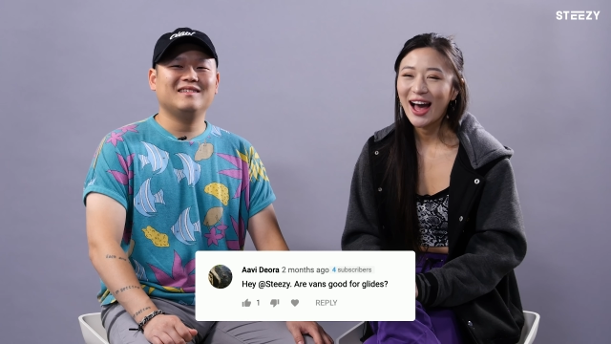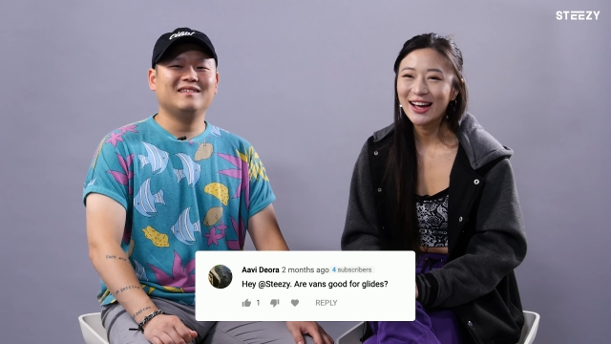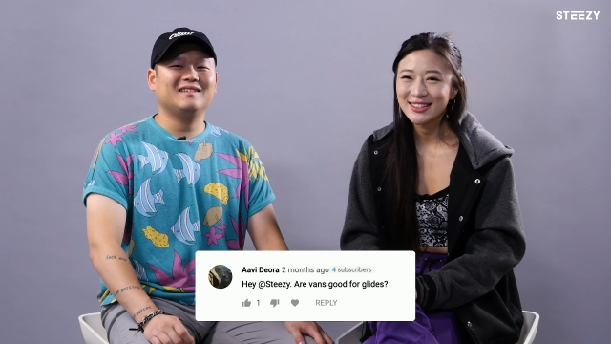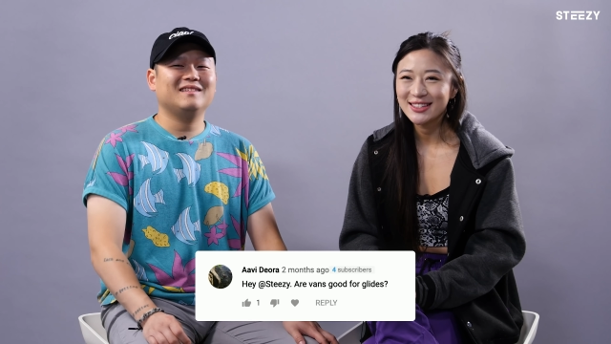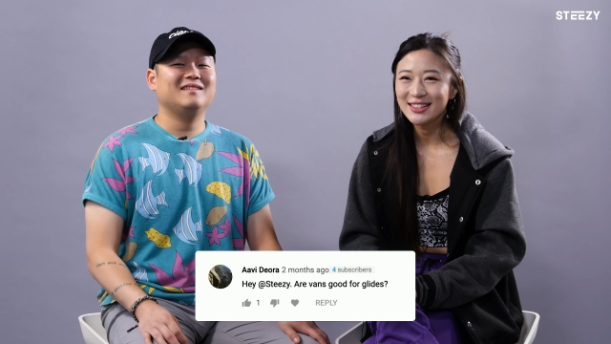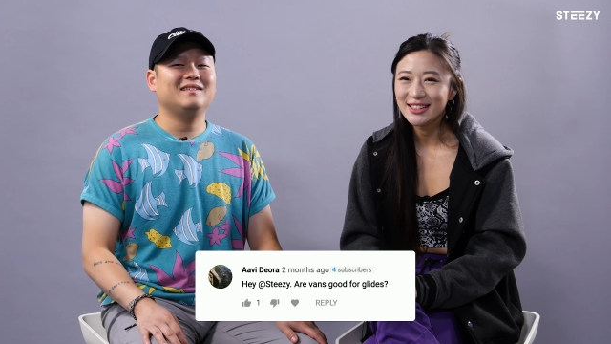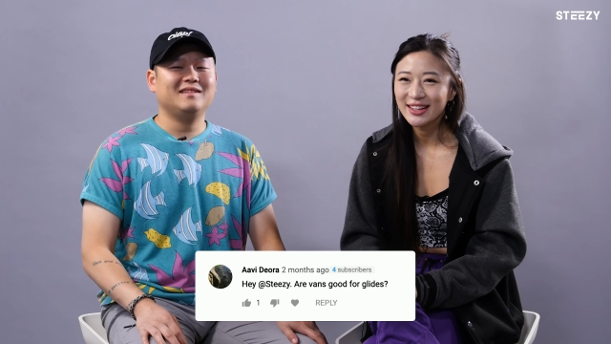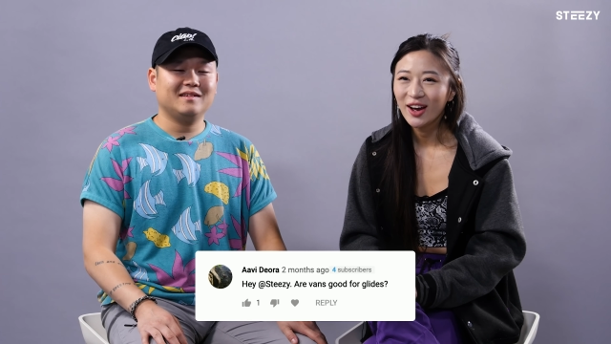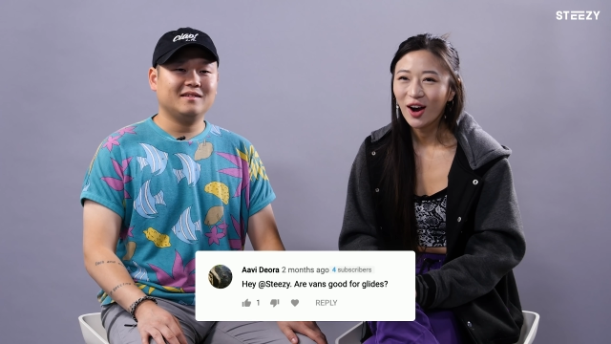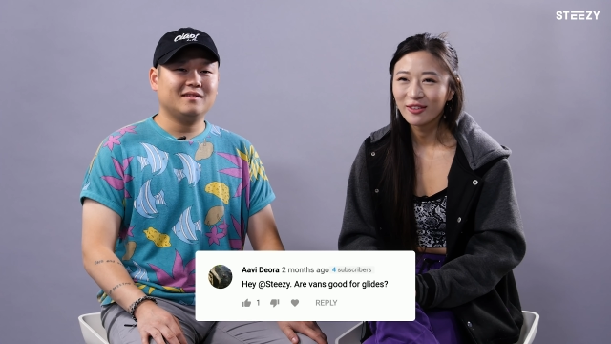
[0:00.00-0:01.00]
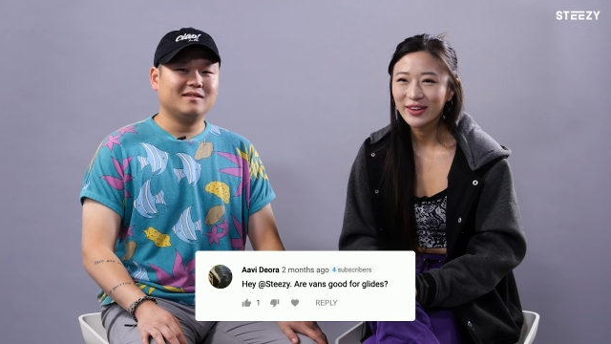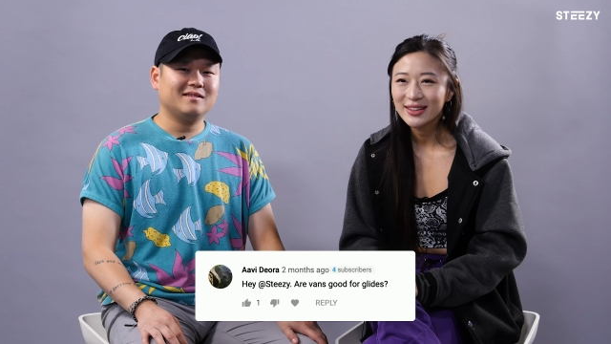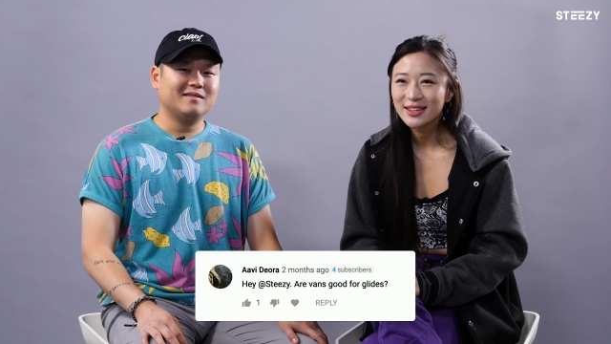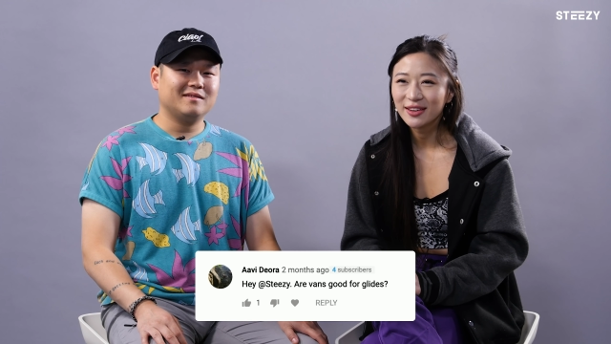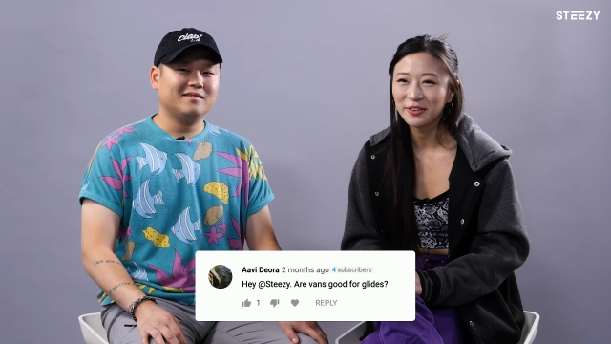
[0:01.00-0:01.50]
Speaker 1: at Steezy, are
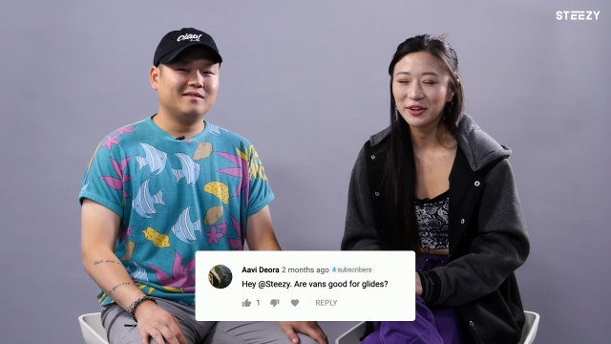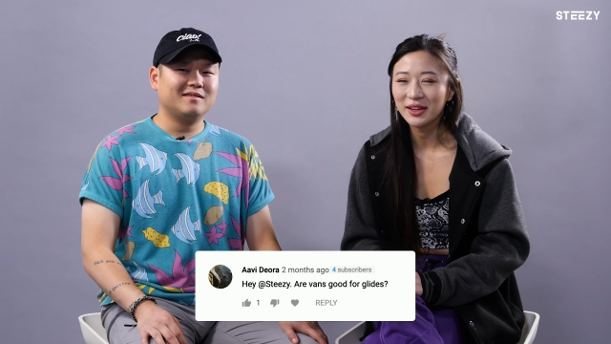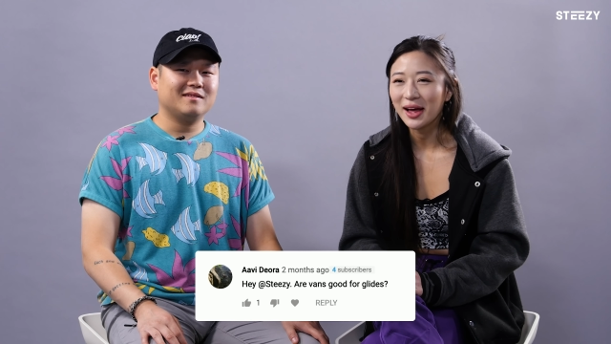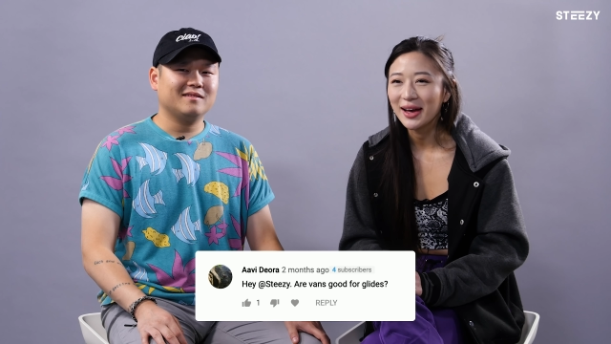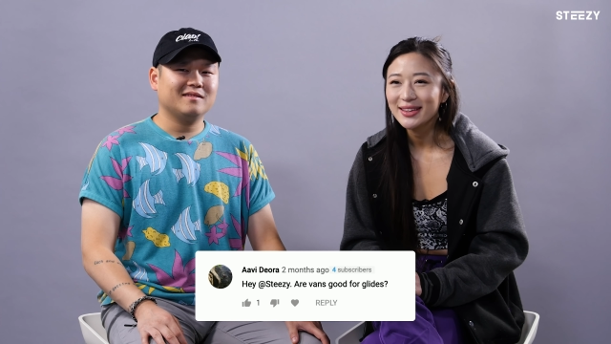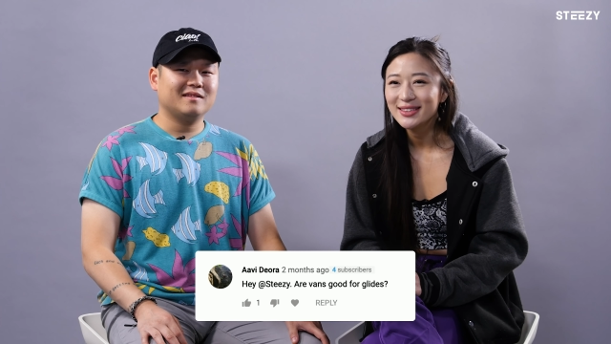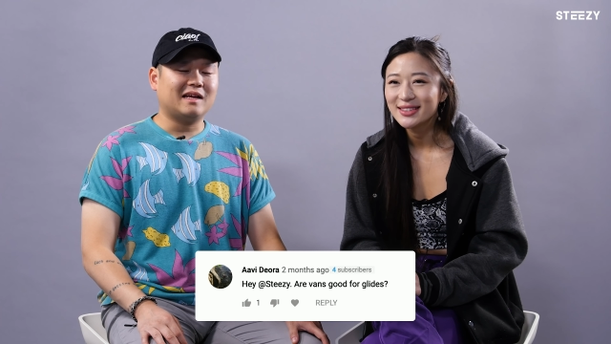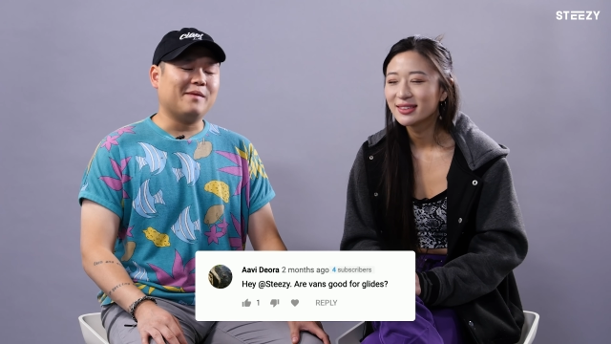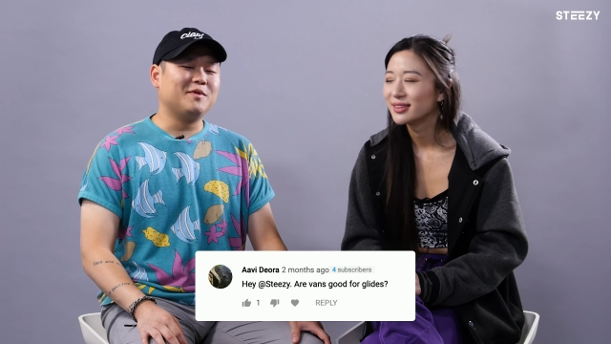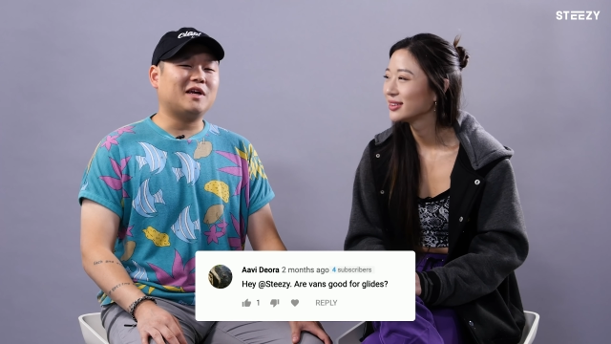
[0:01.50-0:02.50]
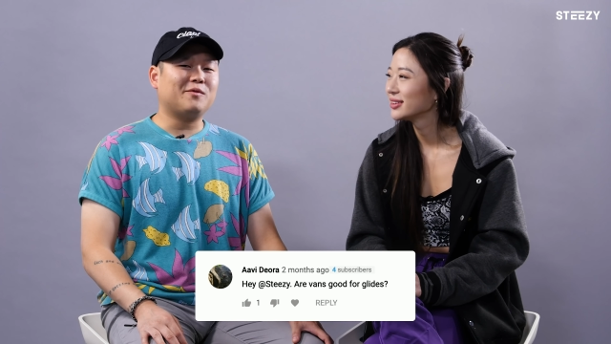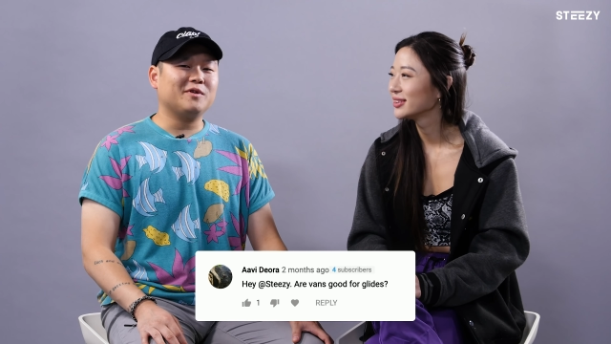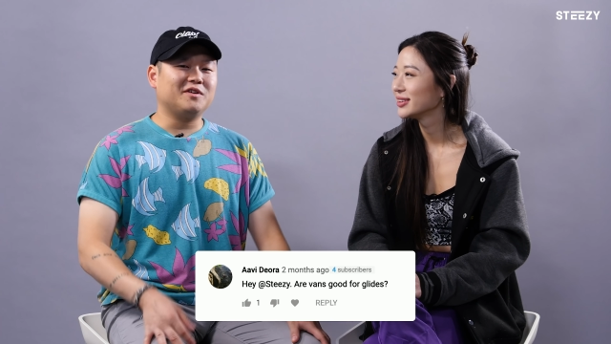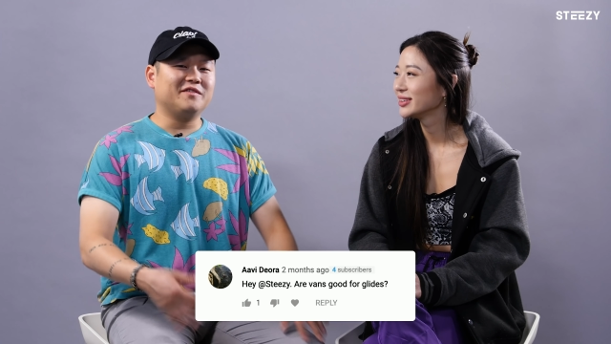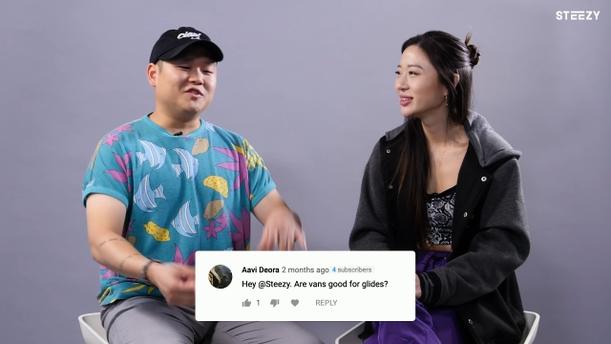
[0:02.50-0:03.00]
vans good for glides?
Speaker 2: I mean, they're not really
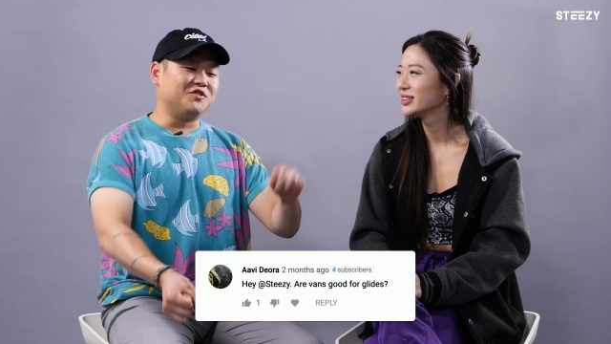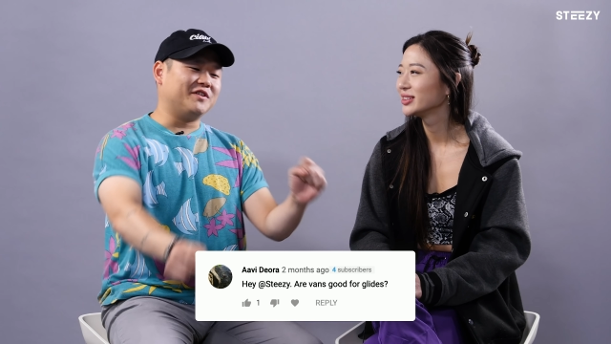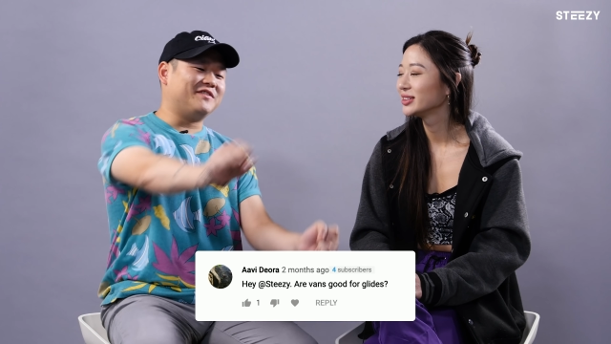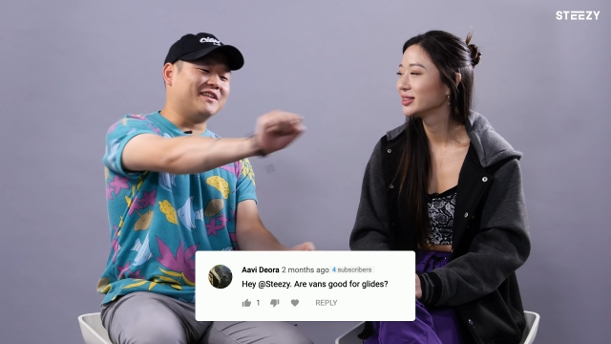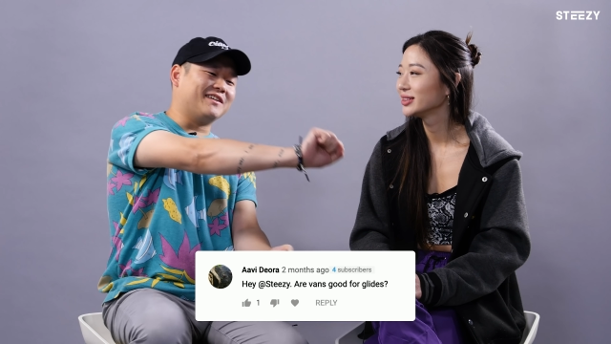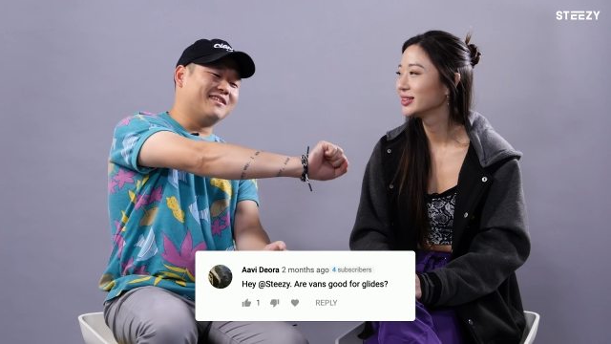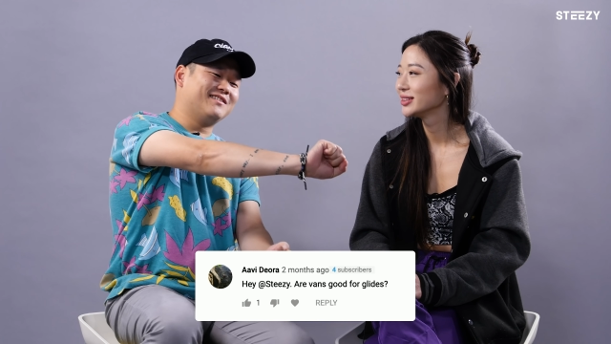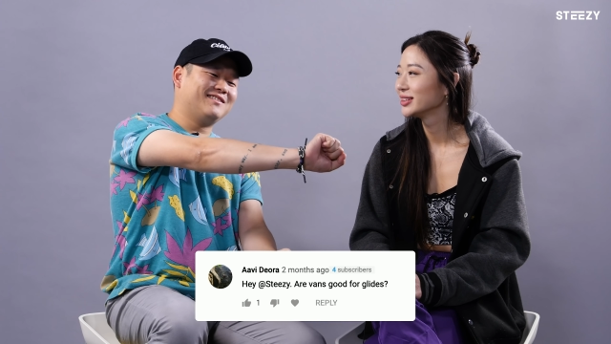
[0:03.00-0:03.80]
good for drifting.